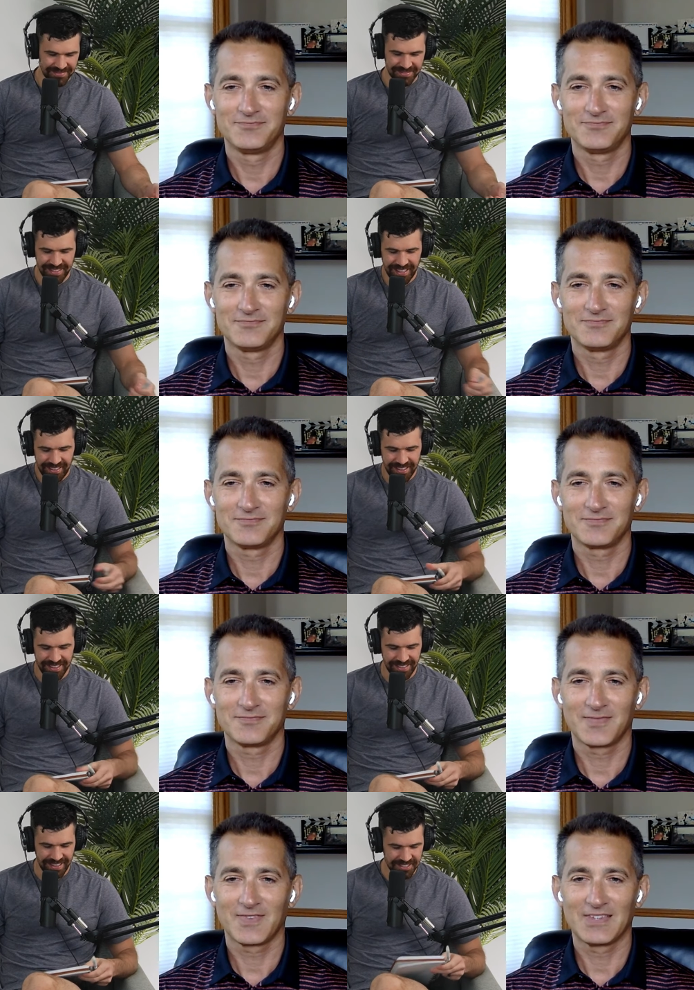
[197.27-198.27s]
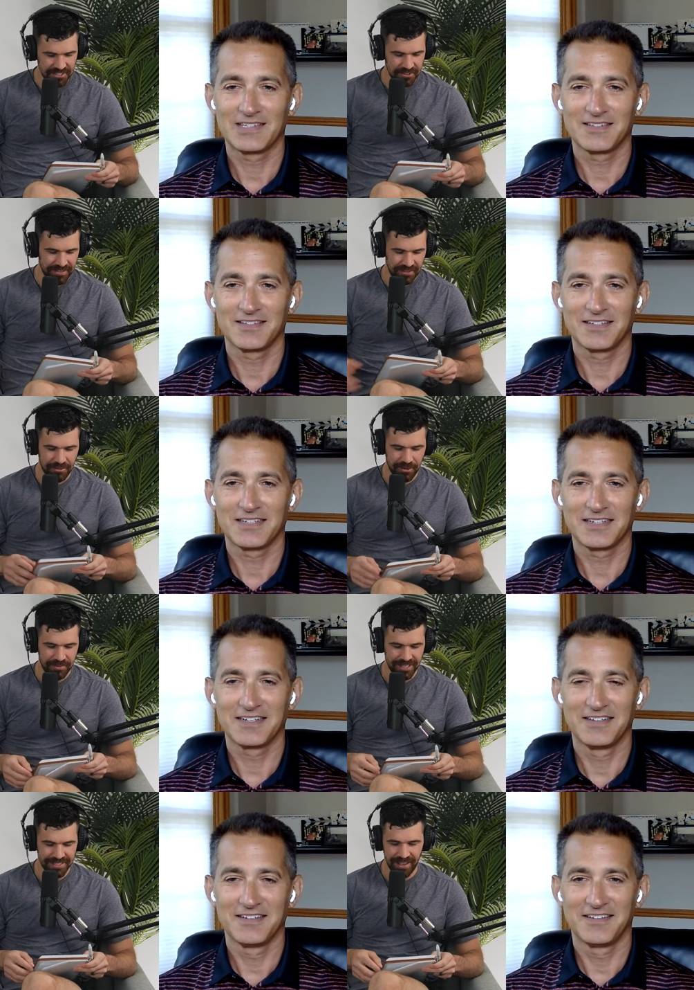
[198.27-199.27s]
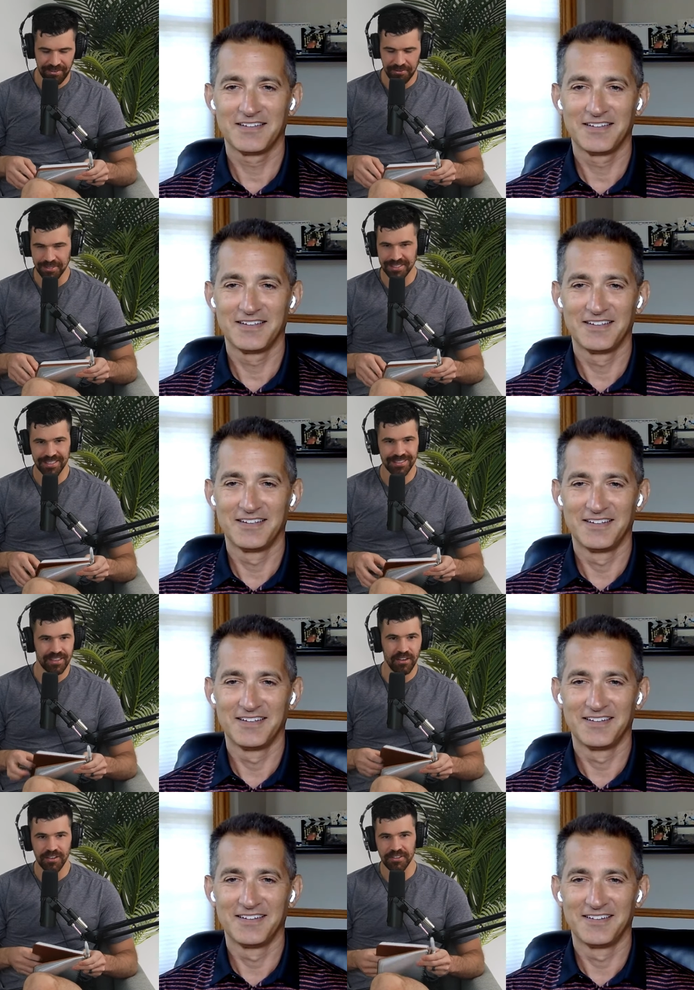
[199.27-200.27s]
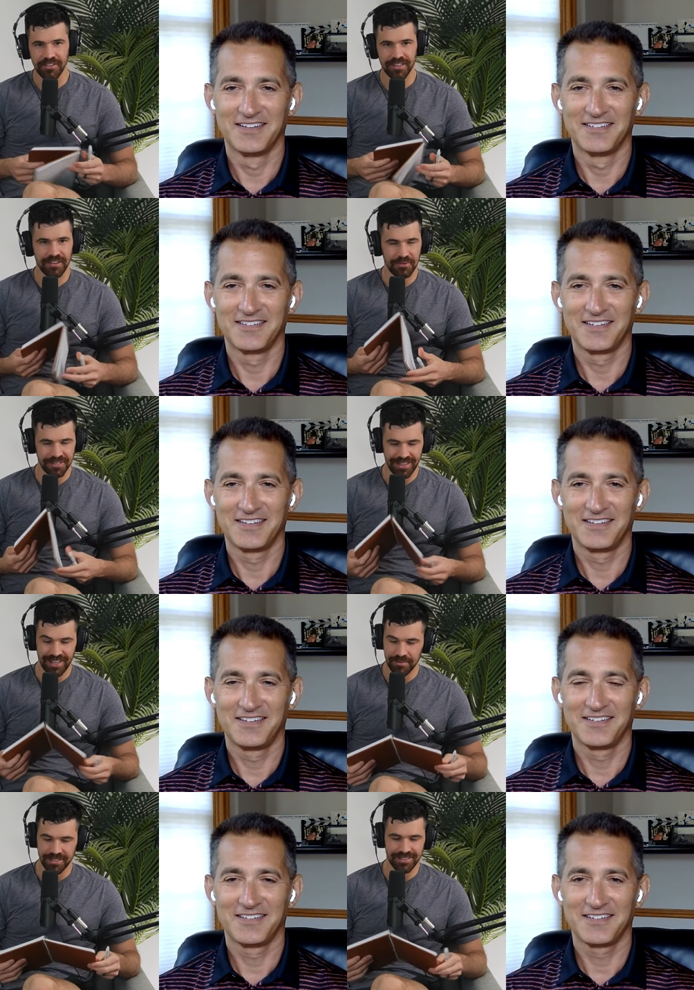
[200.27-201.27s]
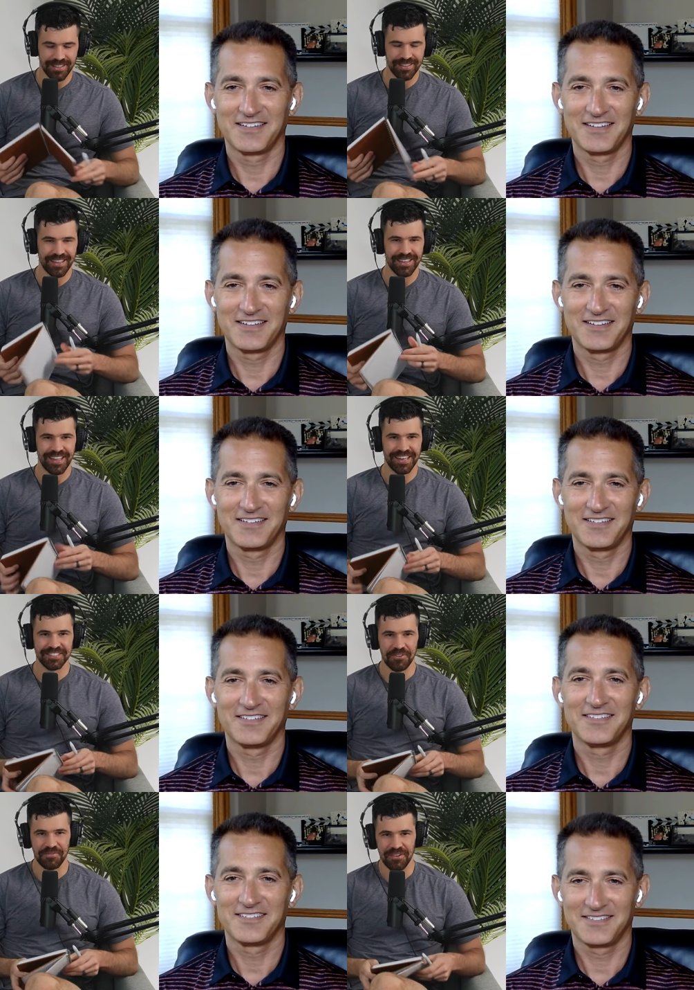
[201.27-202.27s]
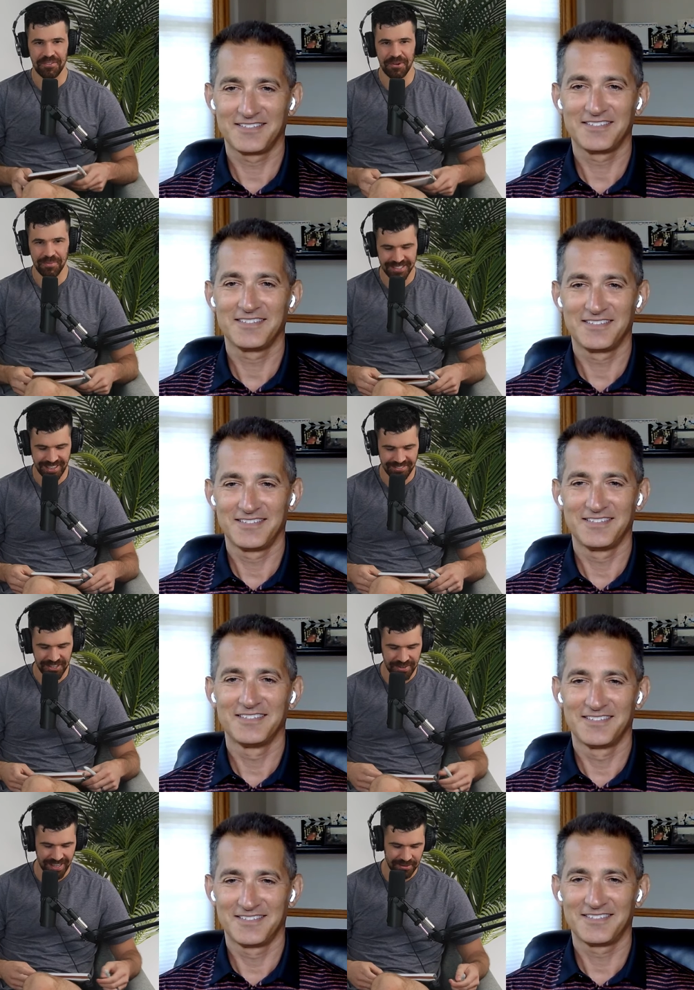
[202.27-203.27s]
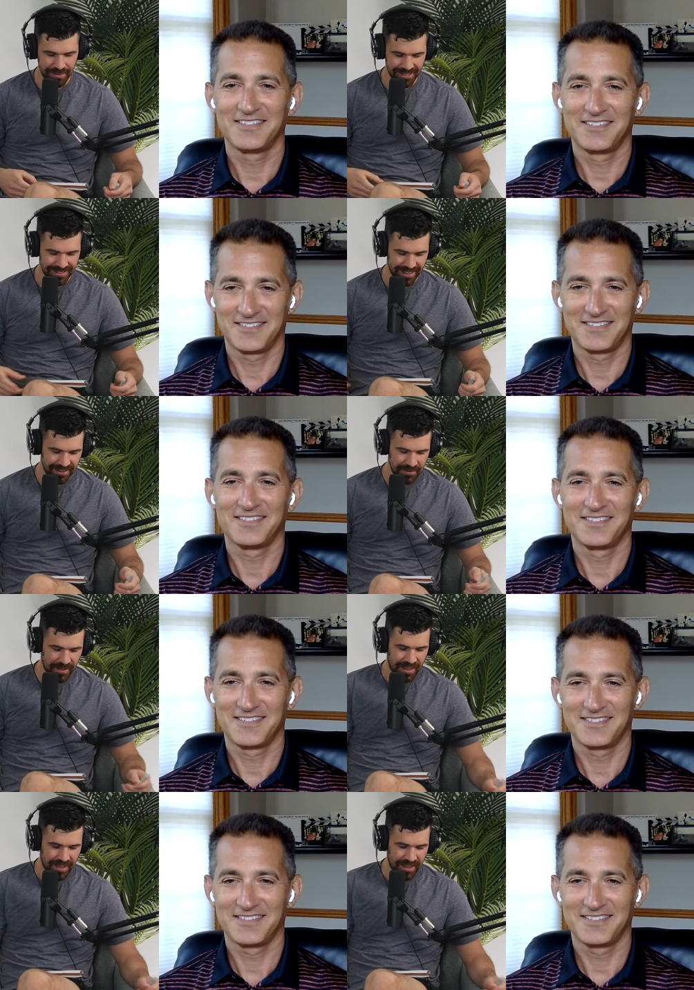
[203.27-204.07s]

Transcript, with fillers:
Speaker 1: Yeah, they deserve their 3 months off. Everyone says like, oh, you're only going to work 9 months. Like they deserve their 3 months off. No doubt about that.